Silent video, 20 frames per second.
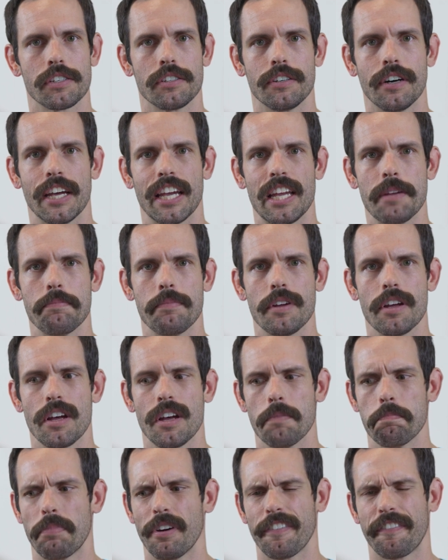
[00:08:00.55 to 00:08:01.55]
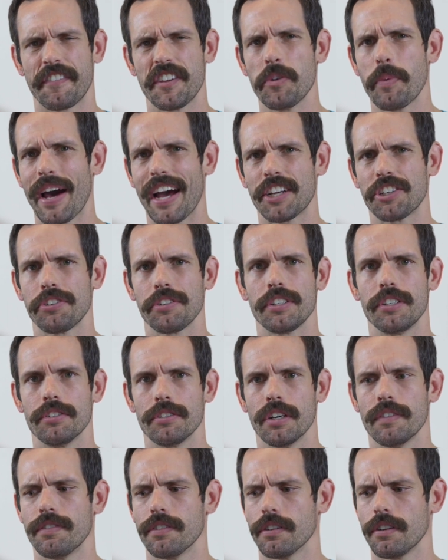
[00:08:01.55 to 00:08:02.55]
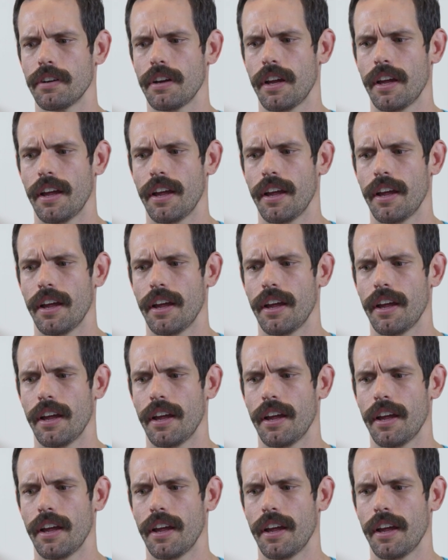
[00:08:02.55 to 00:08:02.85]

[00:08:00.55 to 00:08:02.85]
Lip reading: claim, but few actually deliver.